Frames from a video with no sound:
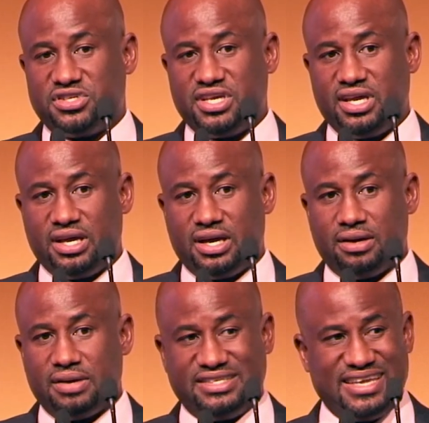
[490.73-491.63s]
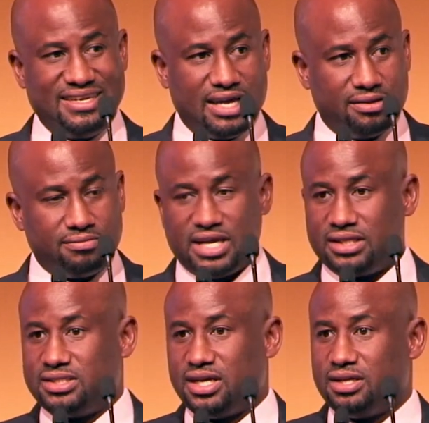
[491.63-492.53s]
say, a tender
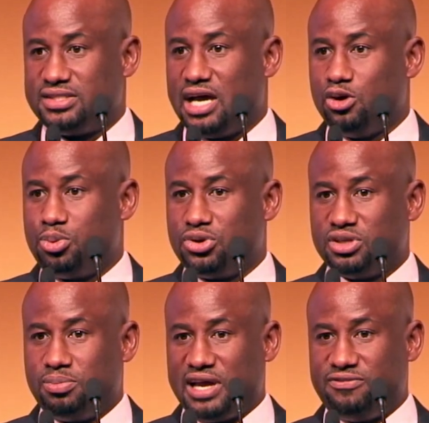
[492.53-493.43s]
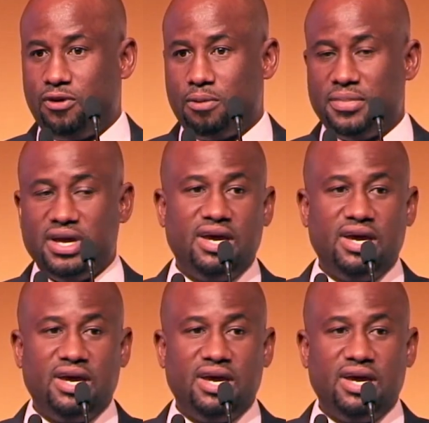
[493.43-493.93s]
that Tallow put on the platform,